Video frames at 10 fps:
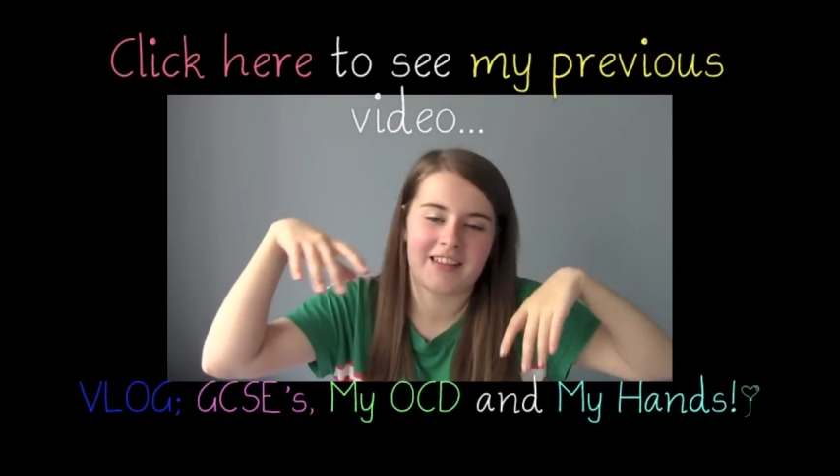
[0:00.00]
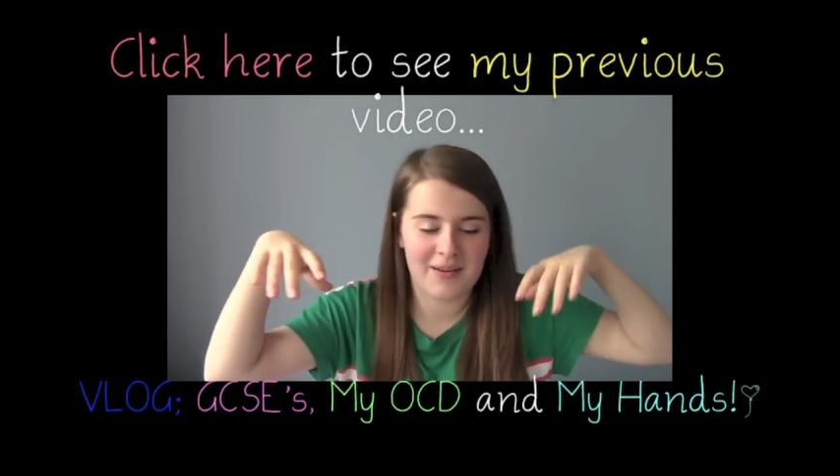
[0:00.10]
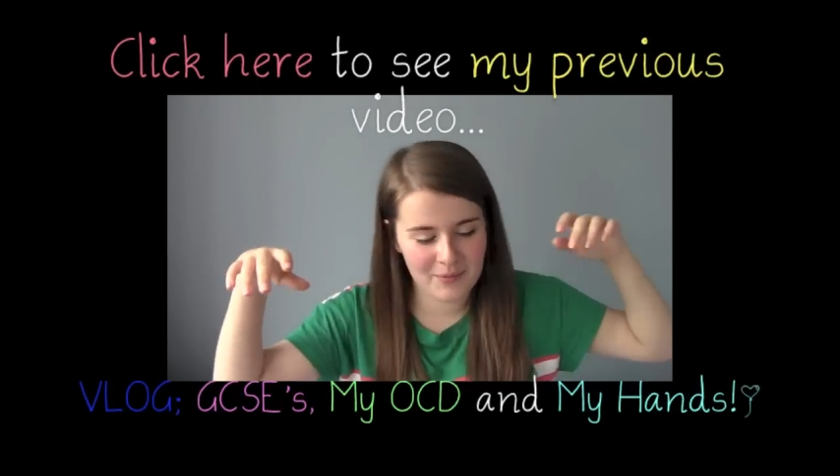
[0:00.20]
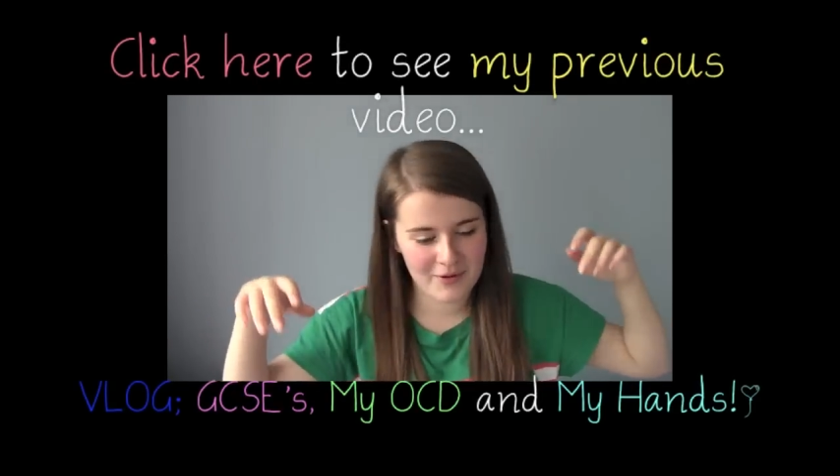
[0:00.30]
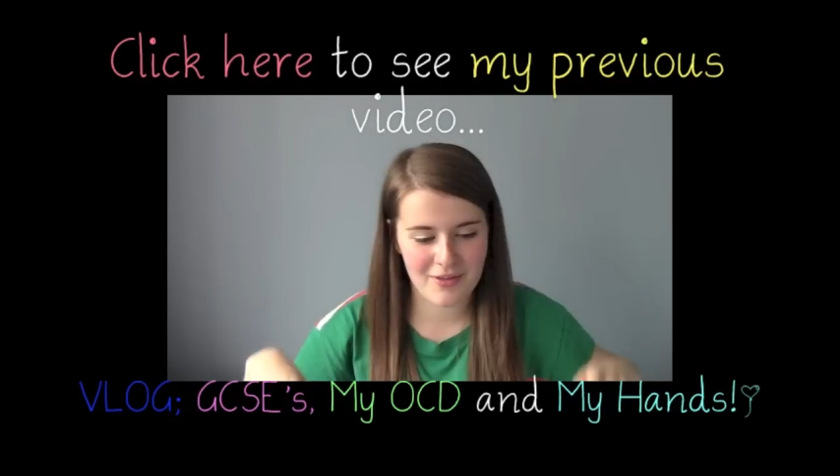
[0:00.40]
and
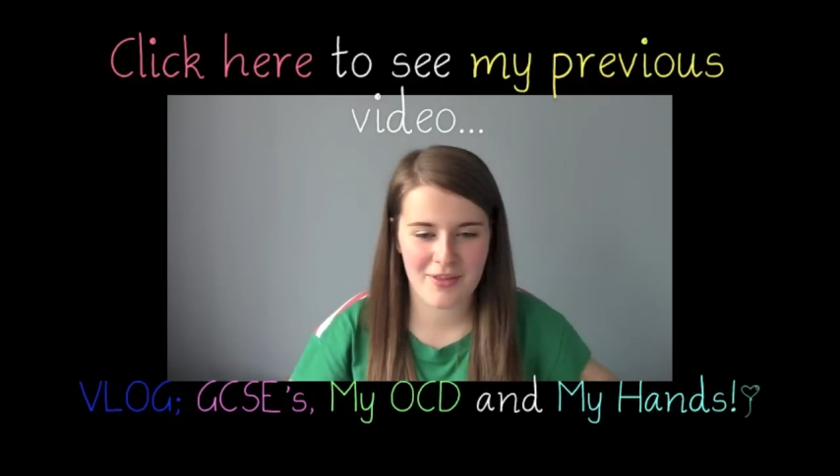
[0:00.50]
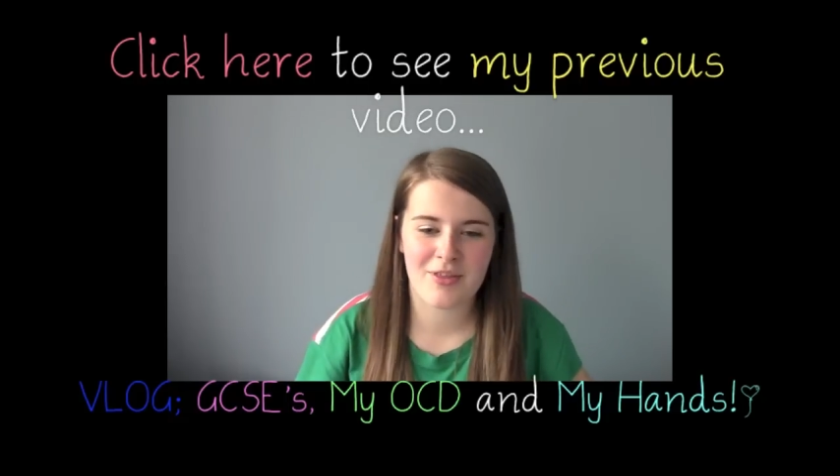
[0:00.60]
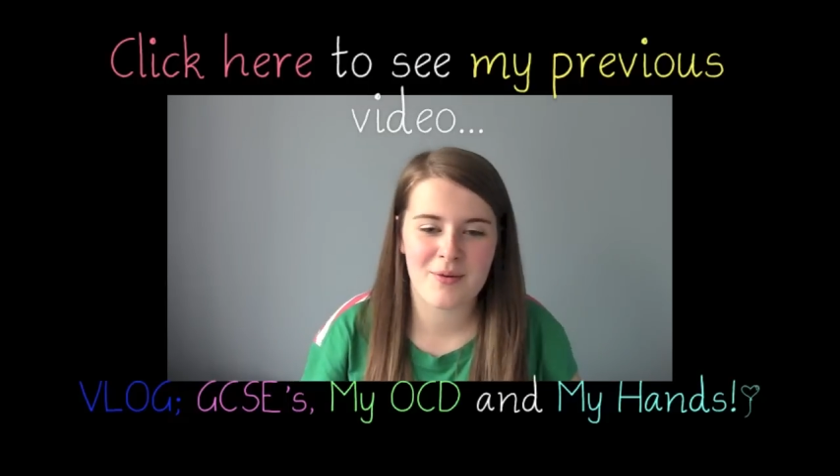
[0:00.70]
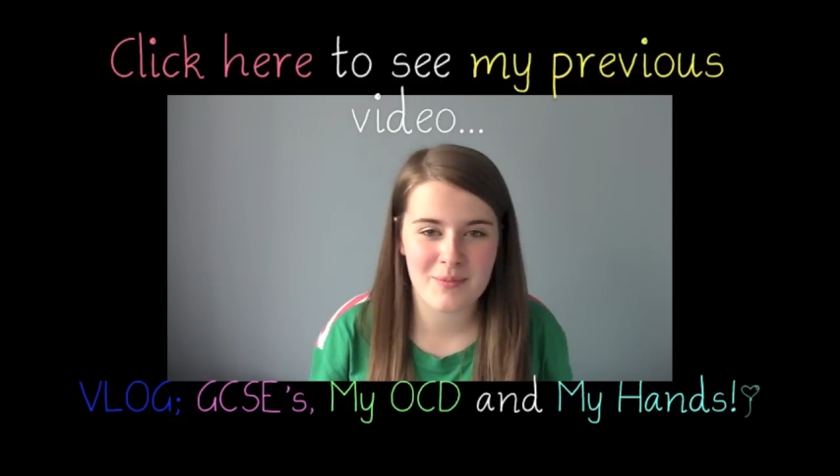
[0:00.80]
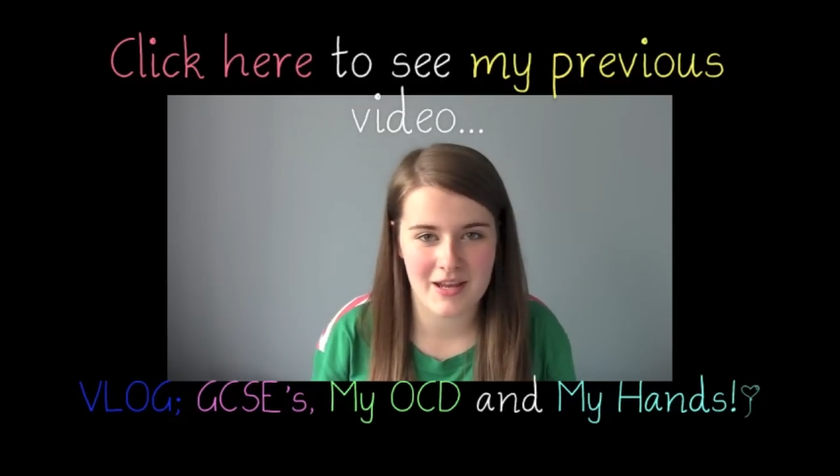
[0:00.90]
then one of
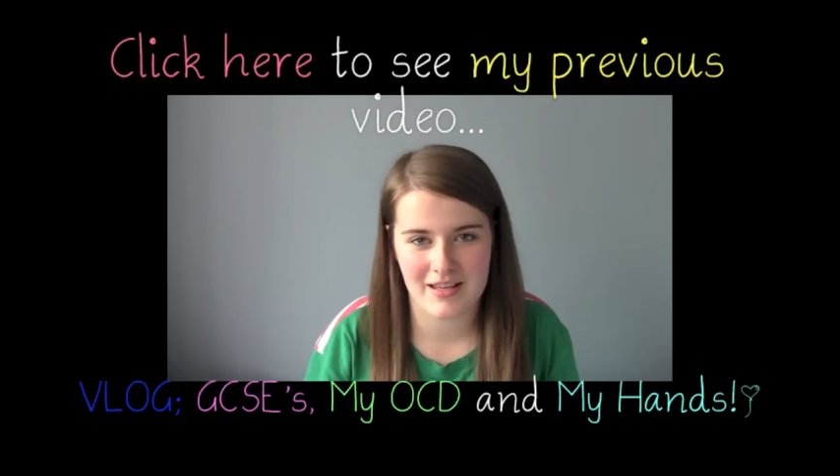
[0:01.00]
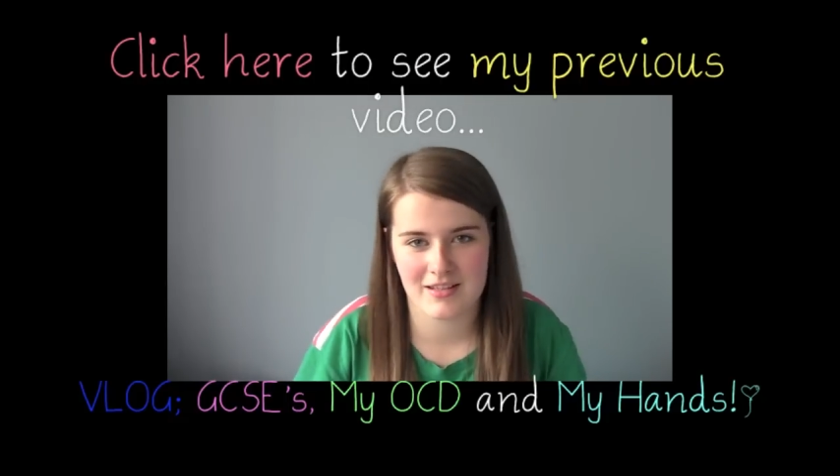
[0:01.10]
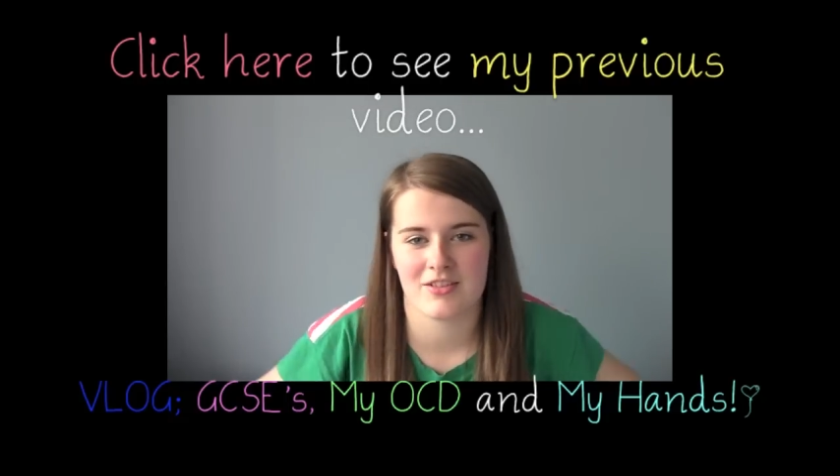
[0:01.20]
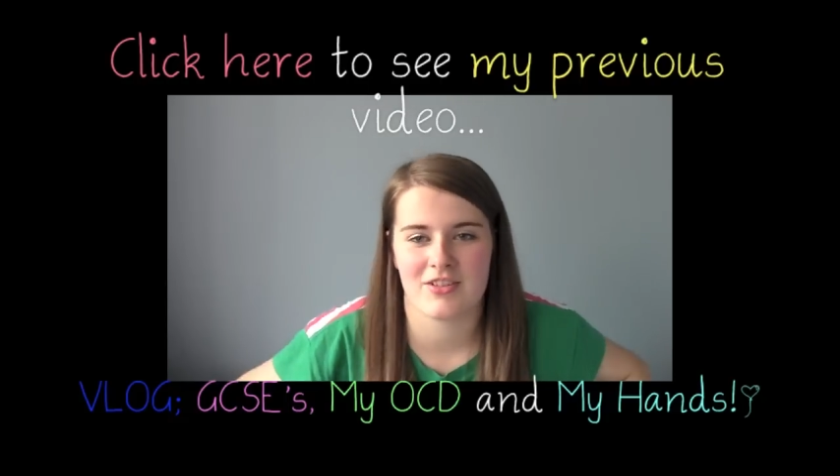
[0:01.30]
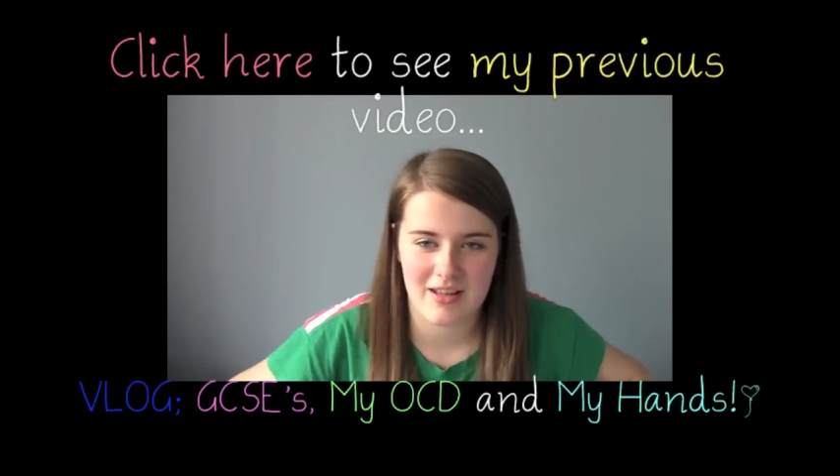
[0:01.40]
the
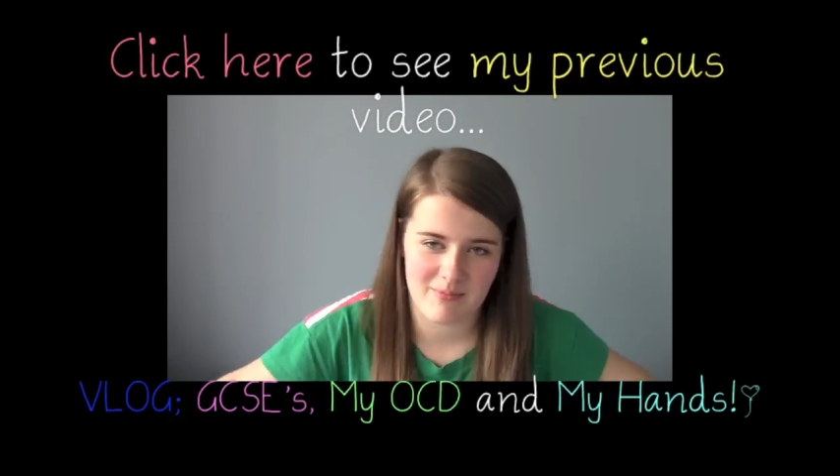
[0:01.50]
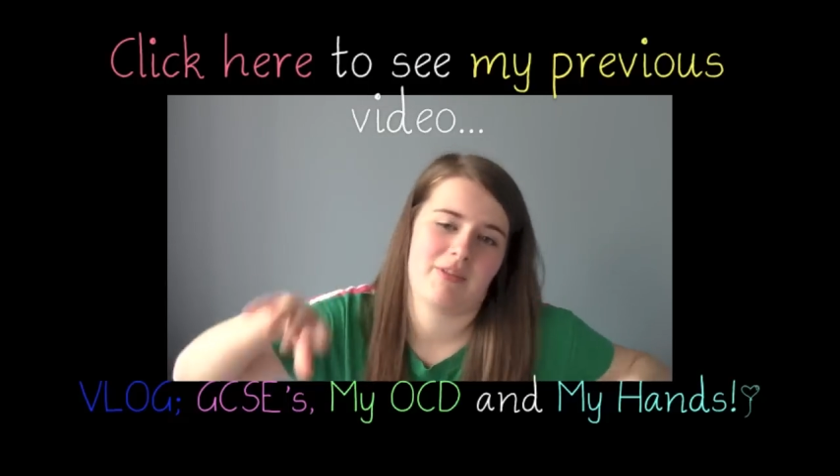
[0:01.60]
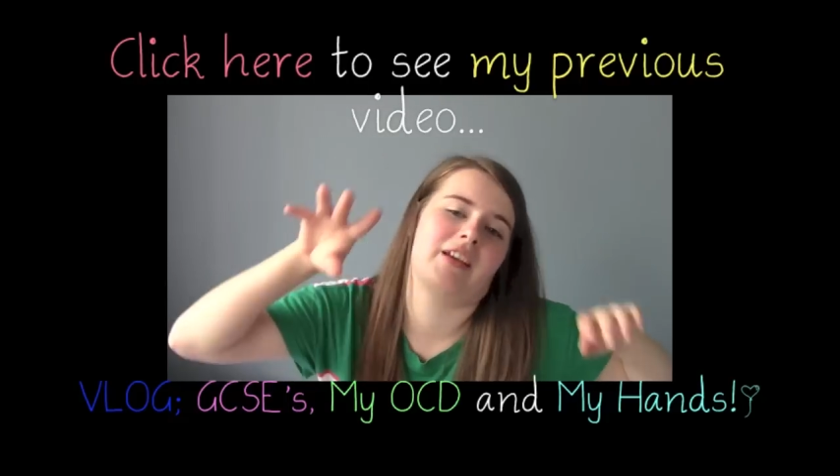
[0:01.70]
thumbnails is just like